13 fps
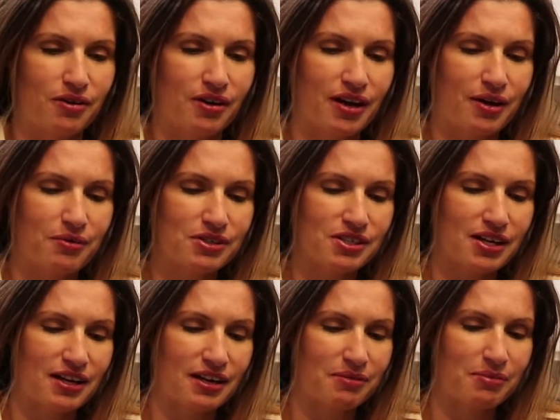Well, I wish I
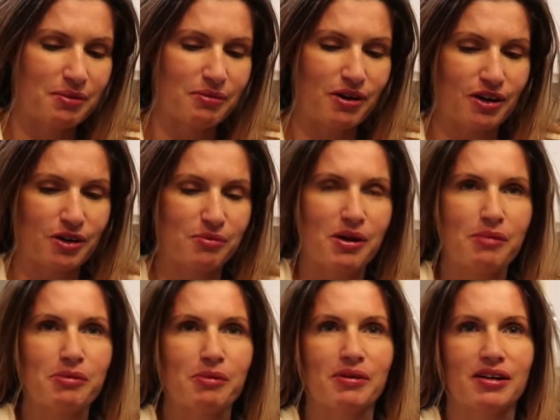had my Barack
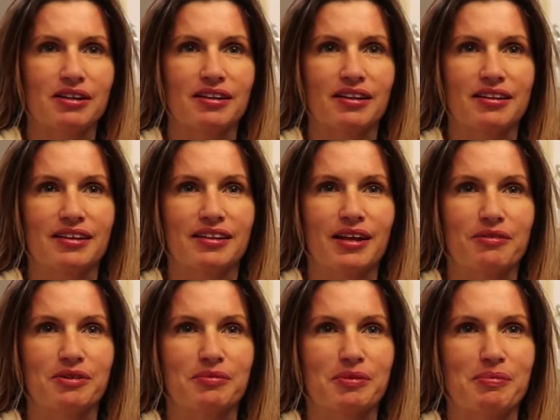Obama mug. I think that
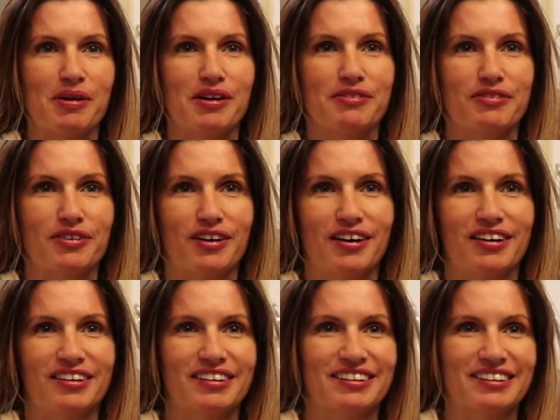would be better
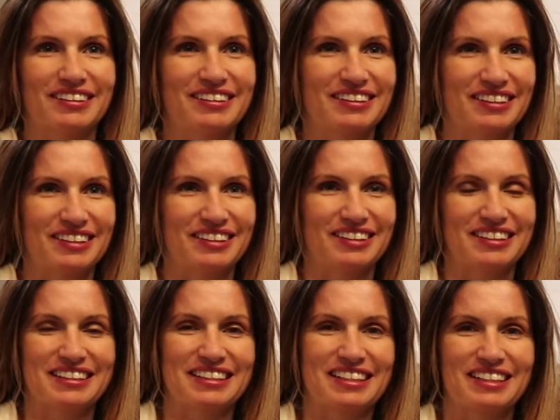for
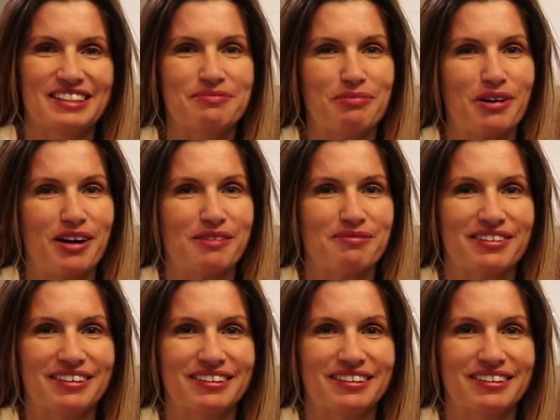just a little prop.